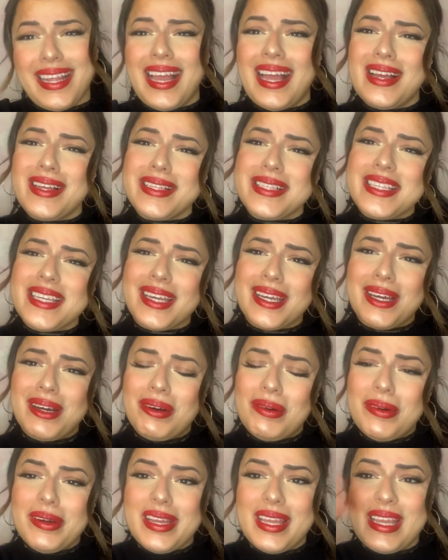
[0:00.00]
How's it
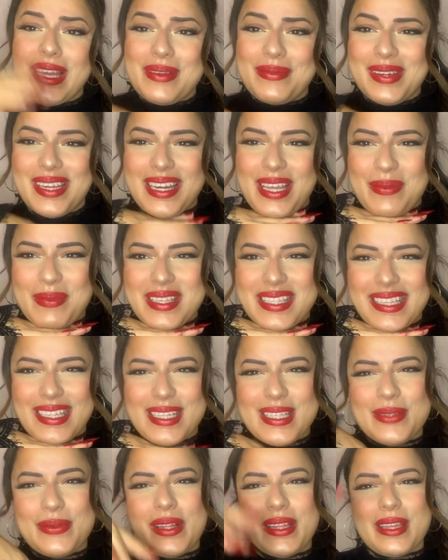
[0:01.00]
going? My name is
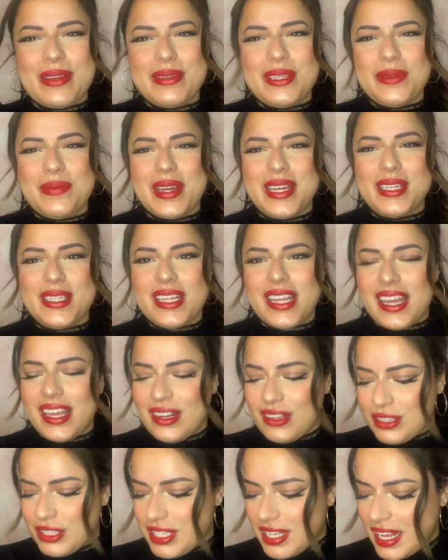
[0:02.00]
Liz. Welcome to my
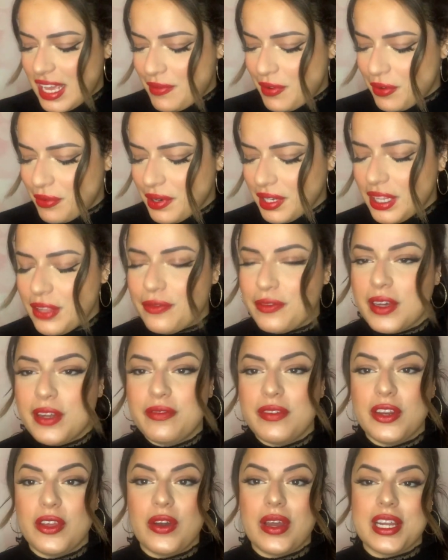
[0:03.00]
channel. Today I have a really fun
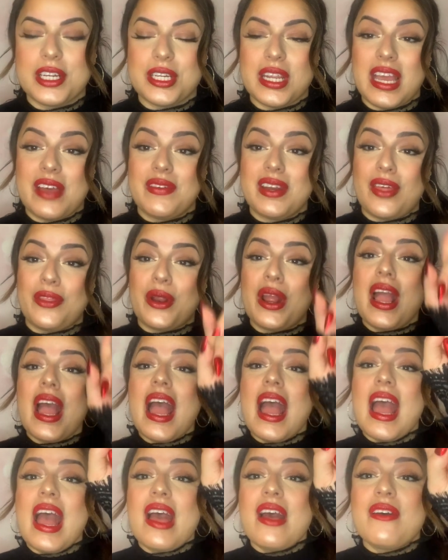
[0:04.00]
video. I actually have another
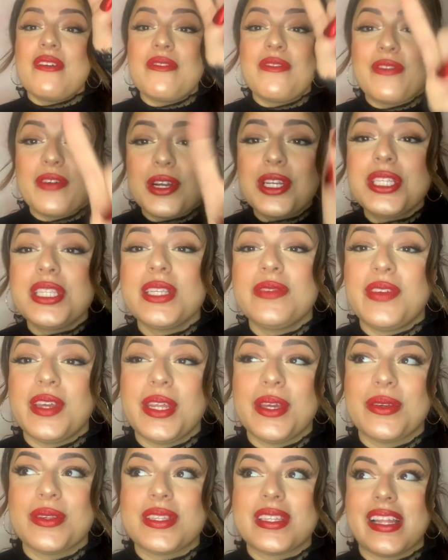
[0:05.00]
versus
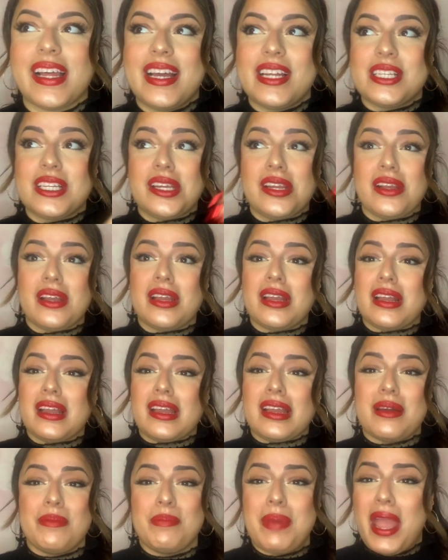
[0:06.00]
video slash
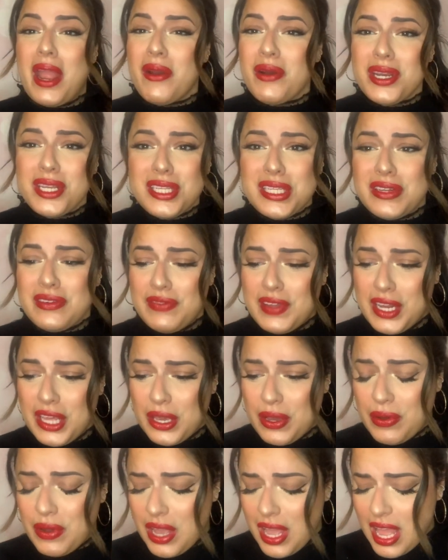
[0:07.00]
comparison
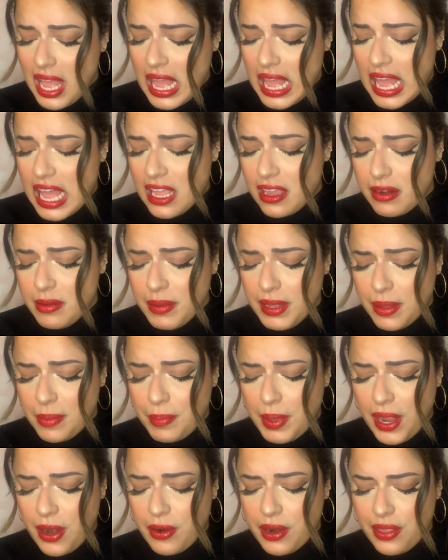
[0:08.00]
video. I'm going to be
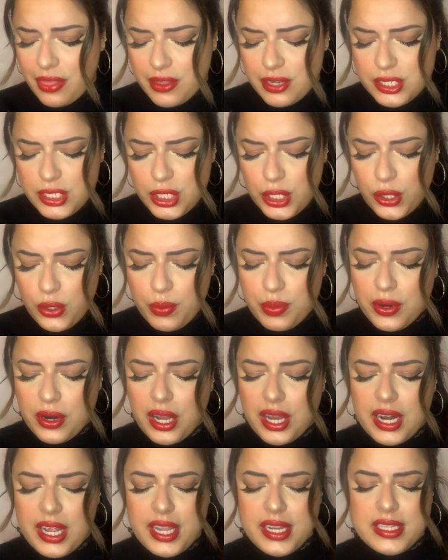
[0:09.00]
comparing the two
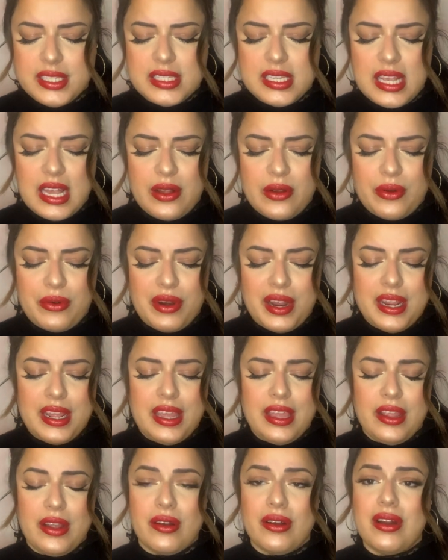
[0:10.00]
products right
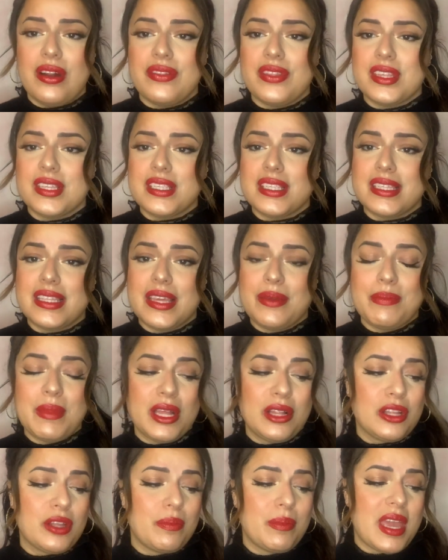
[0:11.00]
here. And this is the
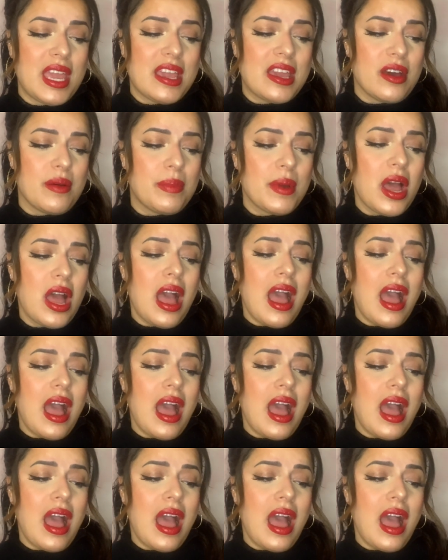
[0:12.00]
Milk Makeup